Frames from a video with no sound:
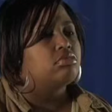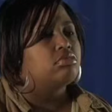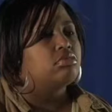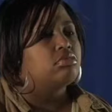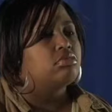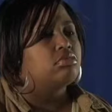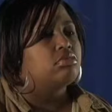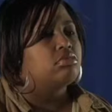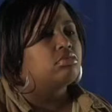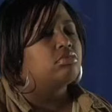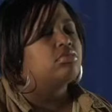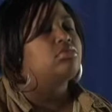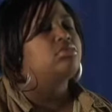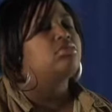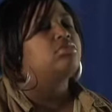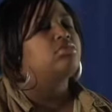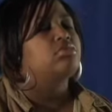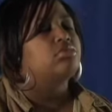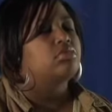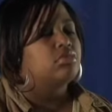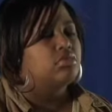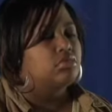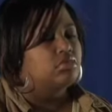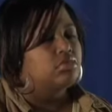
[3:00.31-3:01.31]
learn to read, and
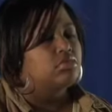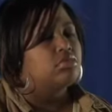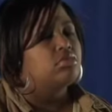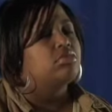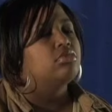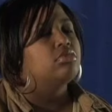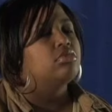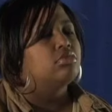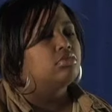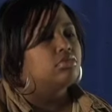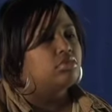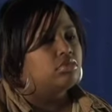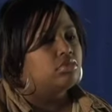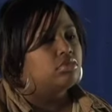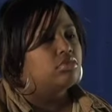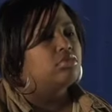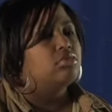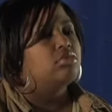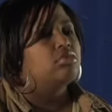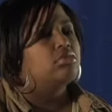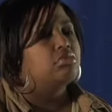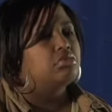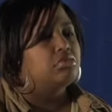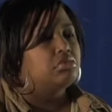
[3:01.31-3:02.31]
next thing you know, you've got a
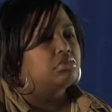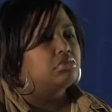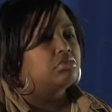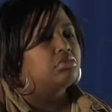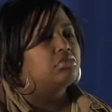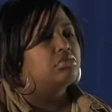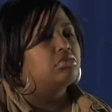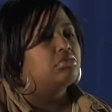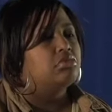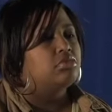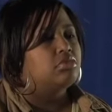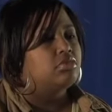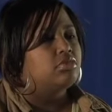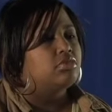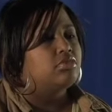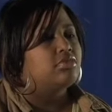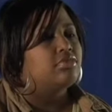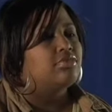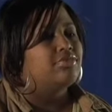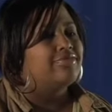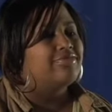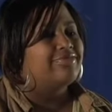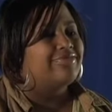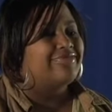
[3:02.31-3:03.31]
12th grader who reads
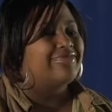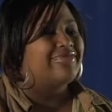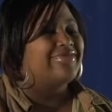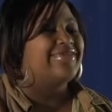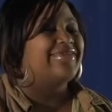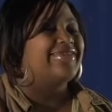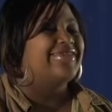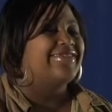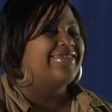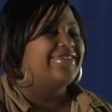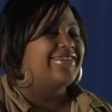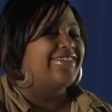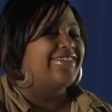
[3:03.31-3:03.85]
at a 3rd grade